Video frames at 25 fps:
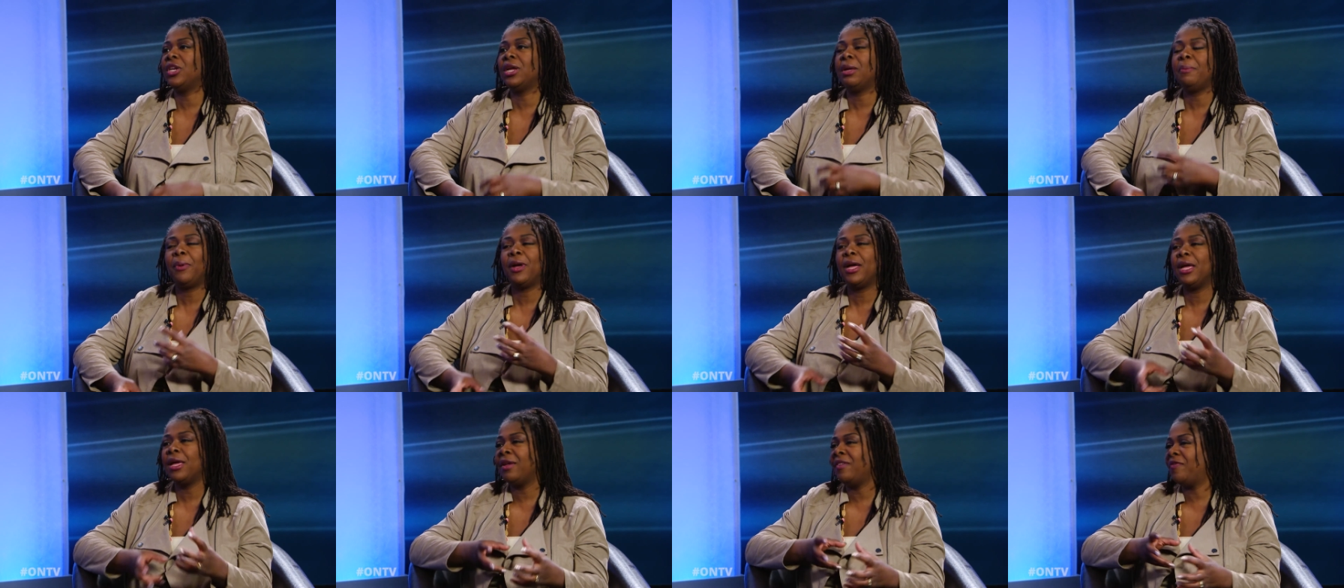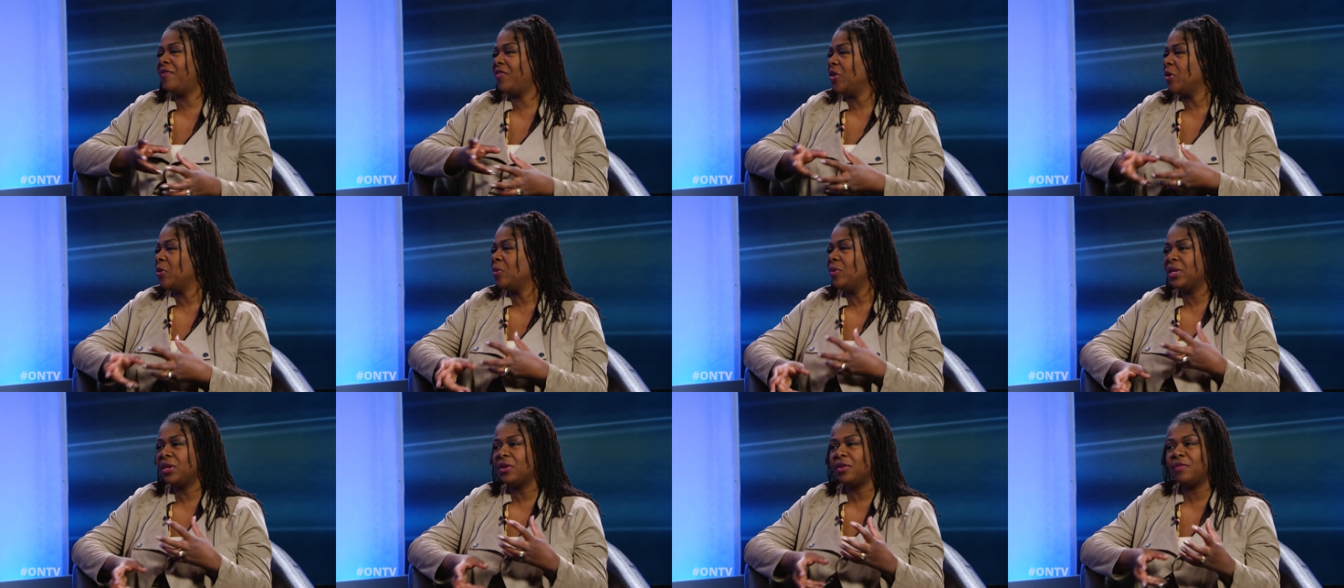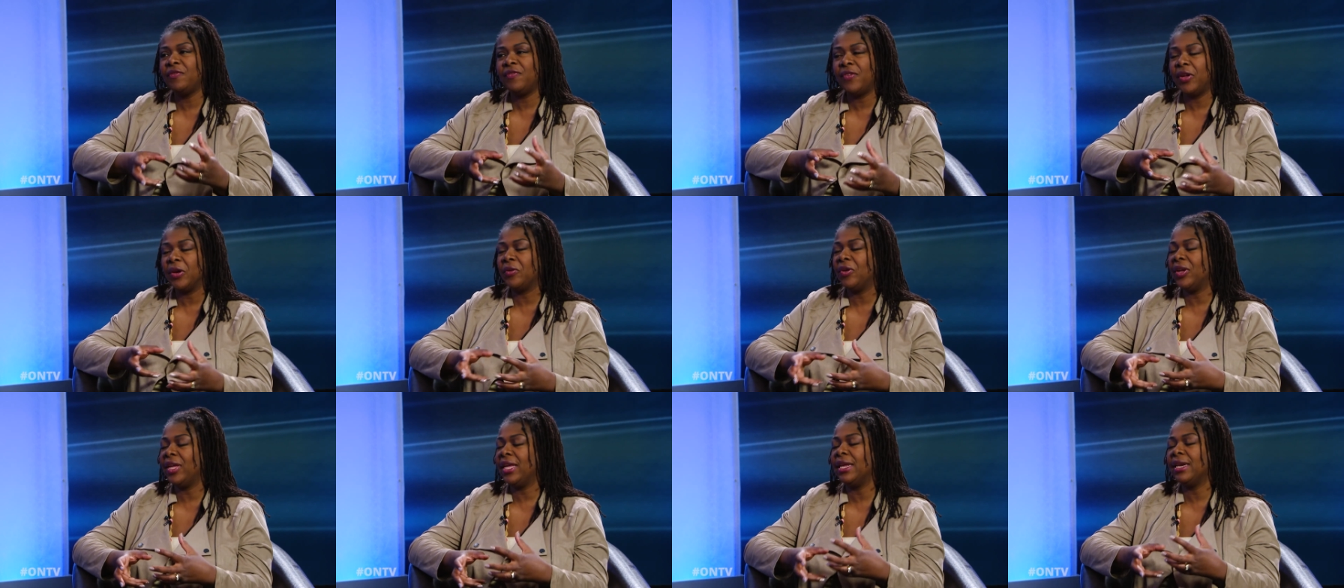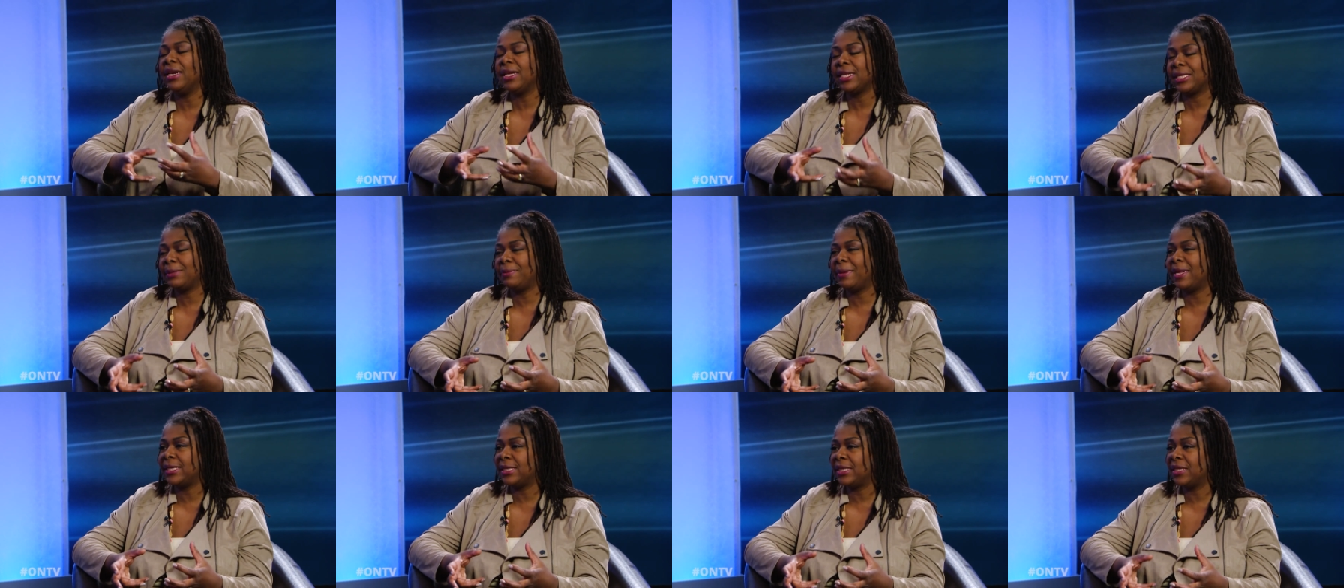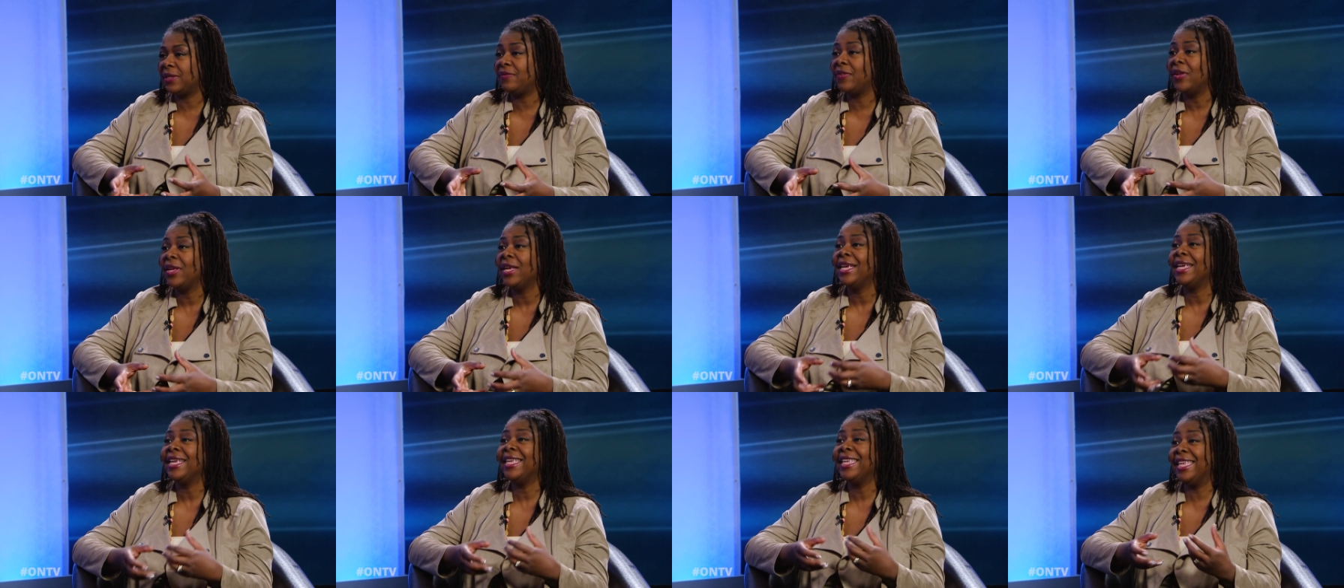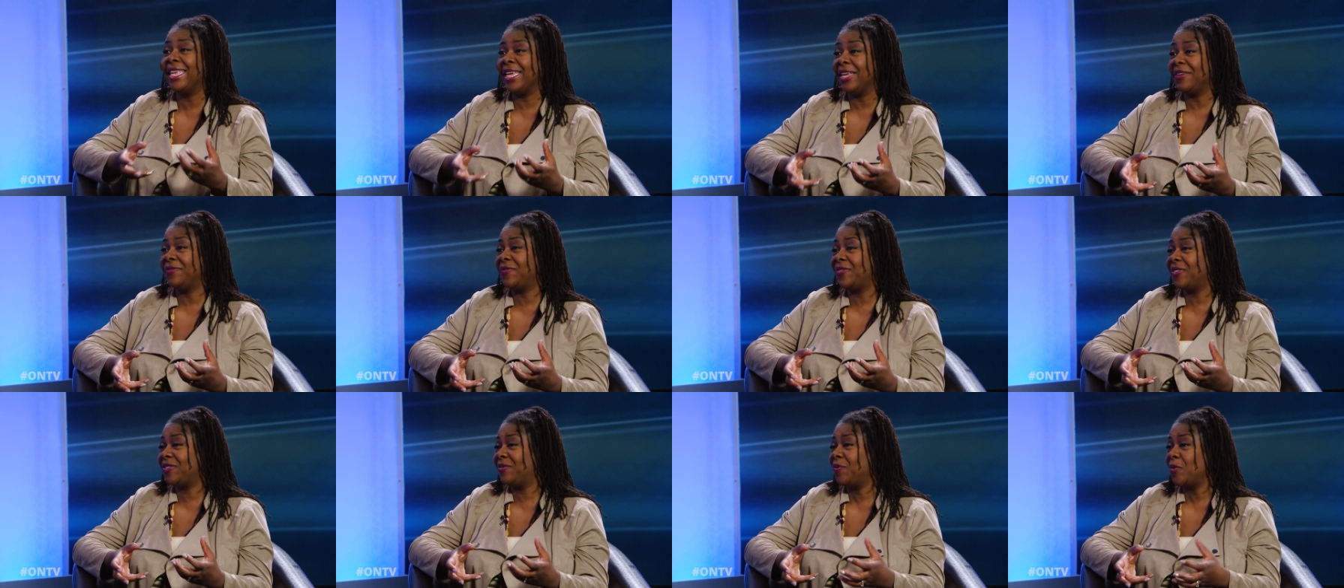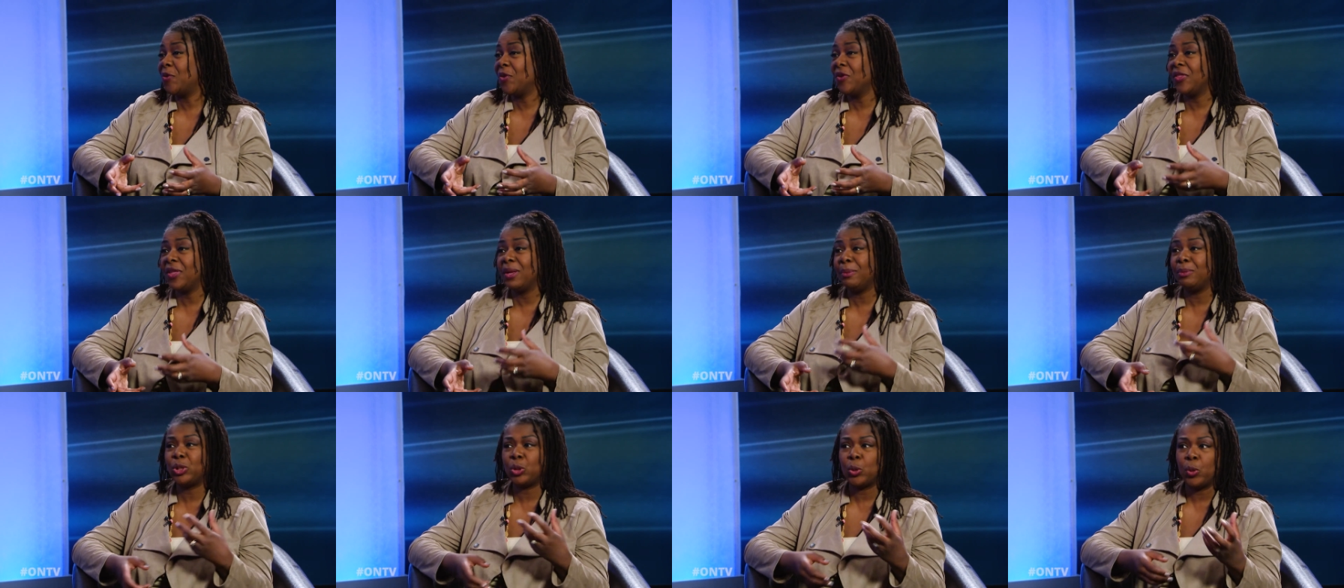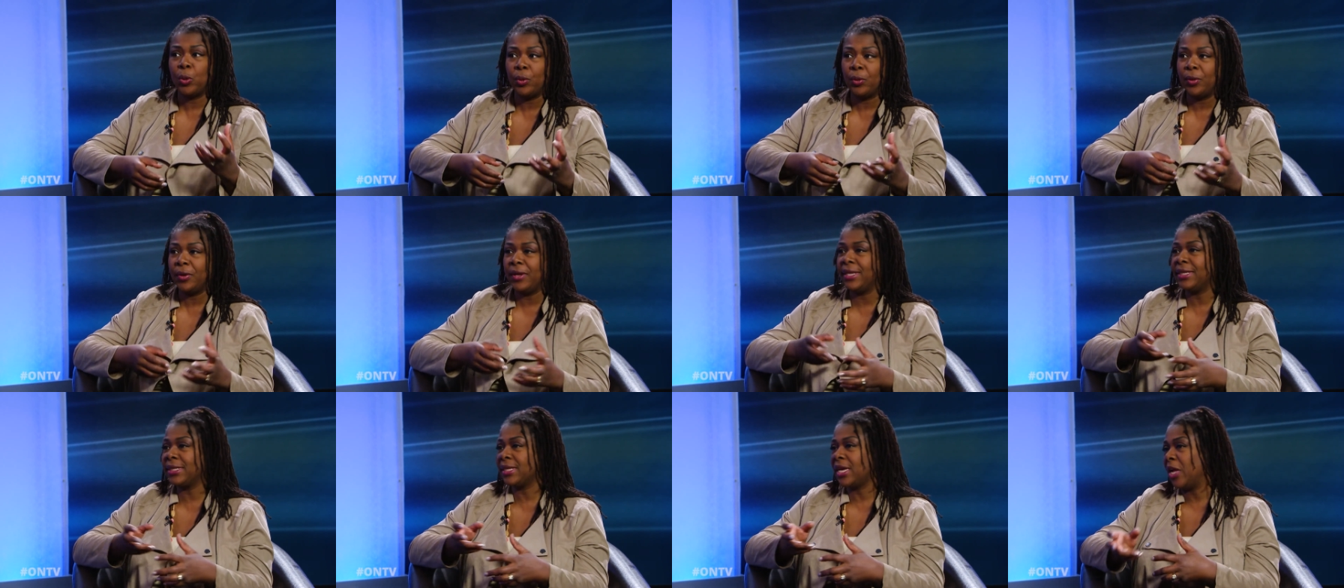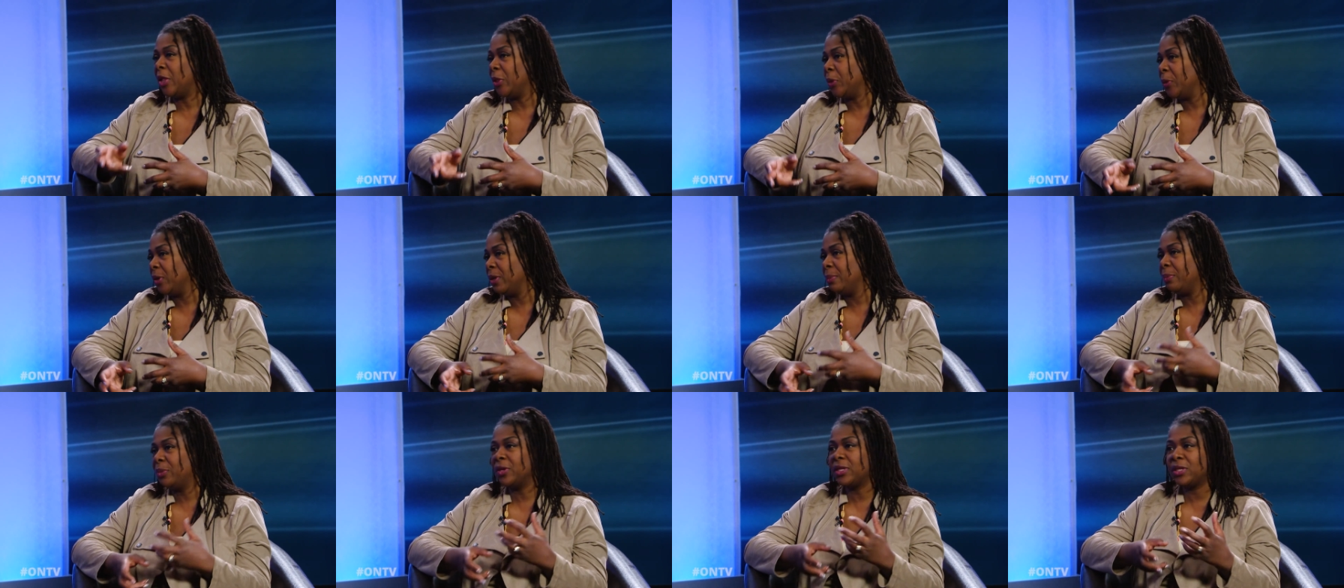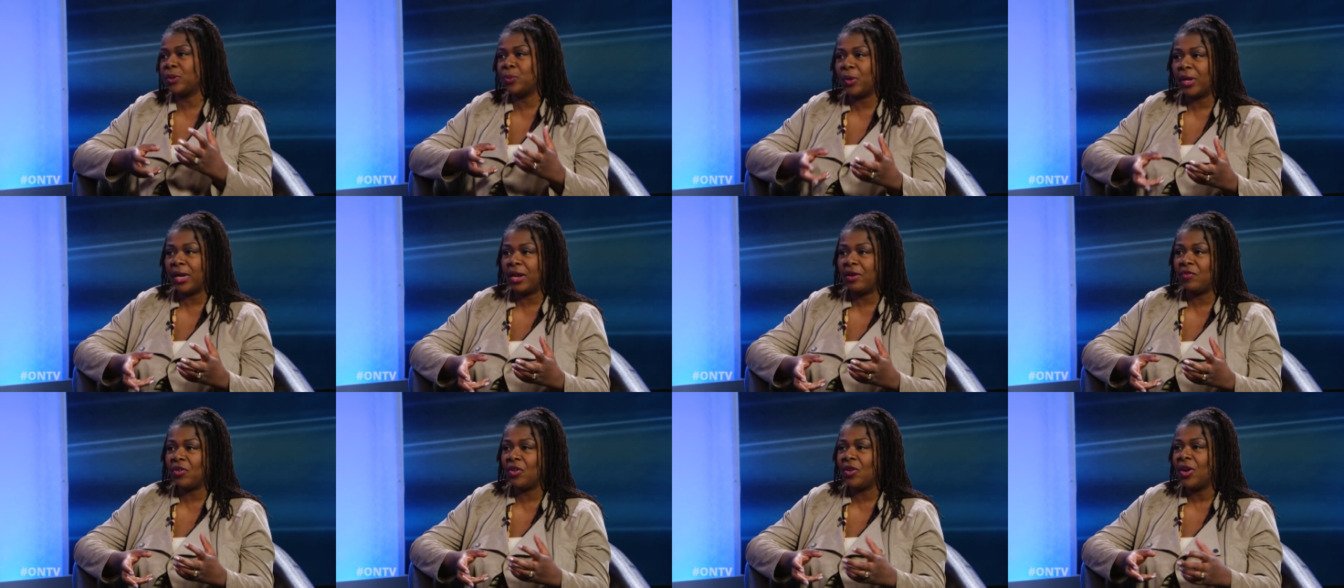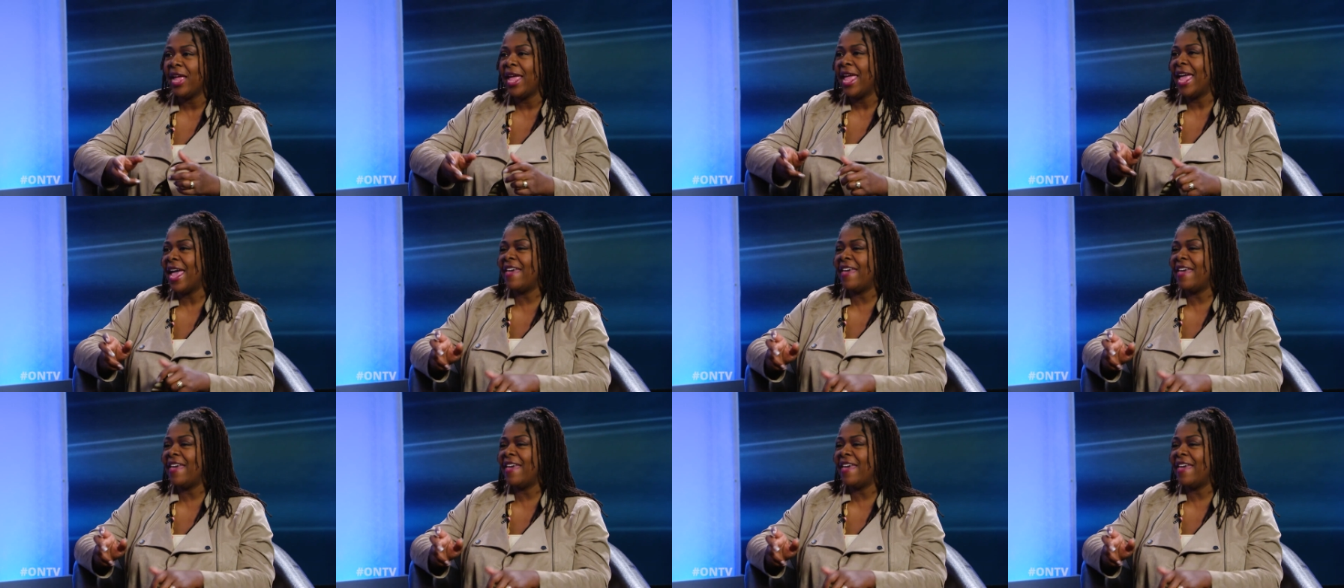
I buy a few little very inexpensive gifts for them, toys, coloring books, whatever.